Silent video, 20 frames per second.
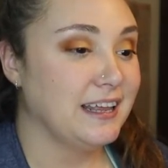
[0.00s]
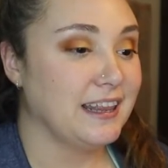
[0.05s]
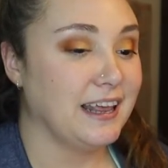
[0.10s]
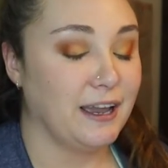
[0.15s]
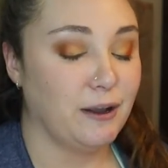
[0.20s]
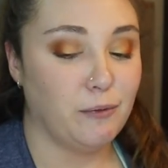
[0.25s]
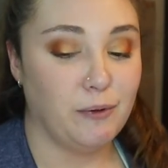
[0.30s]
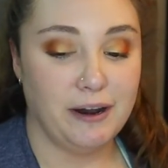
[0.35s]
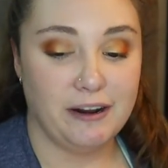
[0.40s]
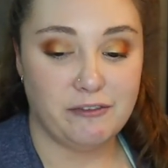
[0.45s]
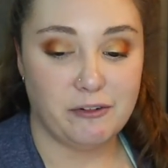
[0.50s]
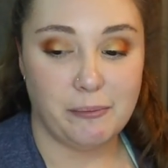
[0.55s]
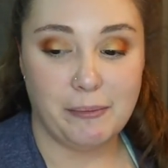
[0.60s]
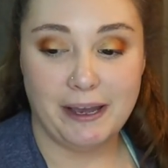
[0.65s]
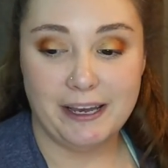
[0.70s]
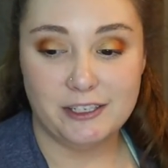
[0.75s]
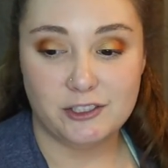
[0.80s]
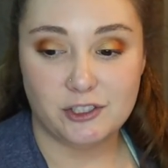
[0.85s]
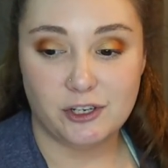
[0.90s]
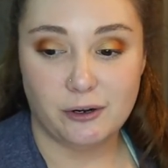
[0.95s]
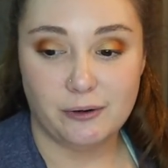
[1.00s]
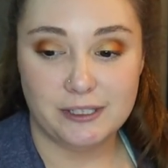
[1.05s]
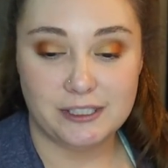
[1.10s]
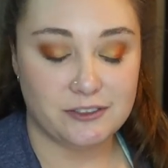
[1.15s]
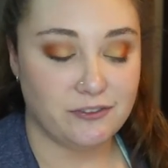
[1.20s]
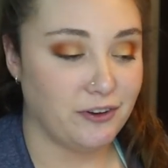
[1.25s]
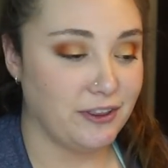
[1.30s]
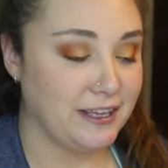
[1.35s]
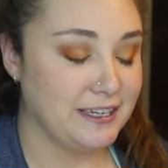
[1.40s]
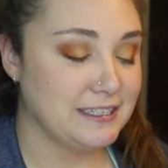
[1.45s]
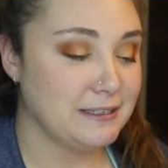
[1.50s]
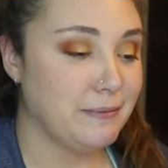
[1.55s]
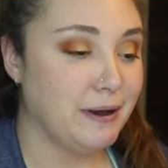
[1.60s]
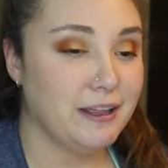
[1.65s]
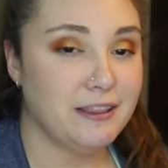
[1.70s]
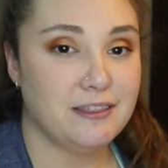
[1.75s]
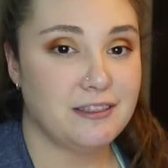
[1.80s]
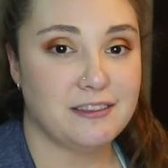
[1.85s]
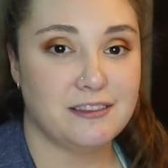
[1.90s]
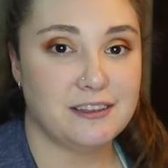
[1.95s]
Like whatever my intro is for this
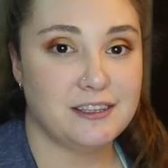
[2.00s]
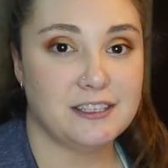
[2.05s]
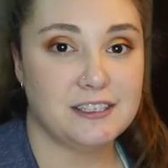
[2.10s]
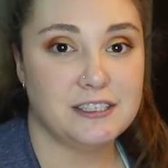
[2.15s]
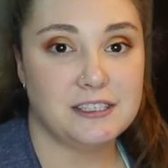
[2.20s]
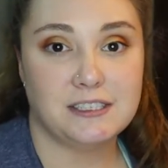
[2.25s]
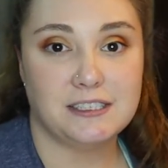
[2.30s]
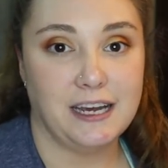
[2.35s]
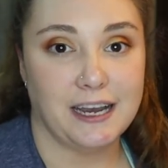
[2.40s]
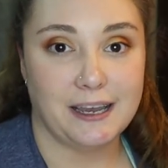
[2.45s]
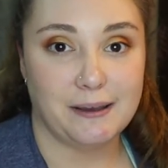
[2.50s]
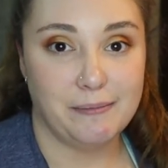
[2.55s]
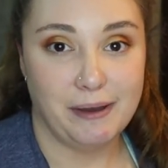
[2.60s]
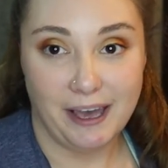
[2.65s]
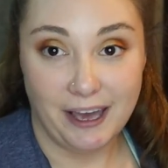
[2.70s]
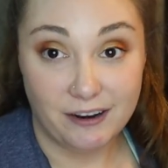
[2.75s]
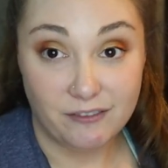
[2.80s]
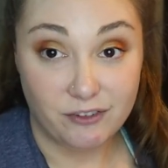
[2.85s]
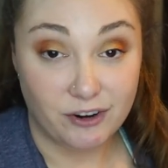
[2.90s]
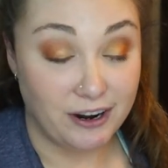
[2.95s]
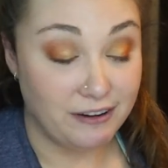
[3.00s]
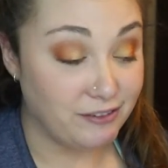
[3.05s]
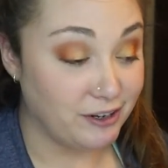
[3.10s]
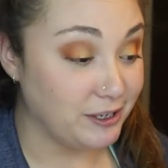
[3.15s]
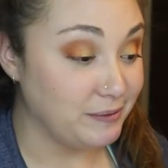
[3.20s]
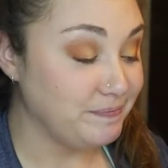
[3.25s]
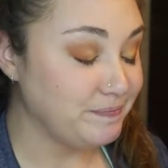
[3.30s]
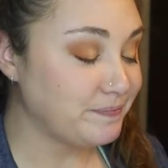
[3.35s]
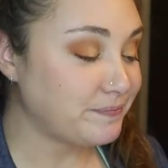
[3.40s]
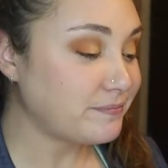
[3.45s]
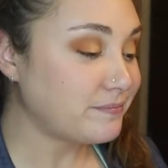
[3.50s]
month, stuck in my head forever.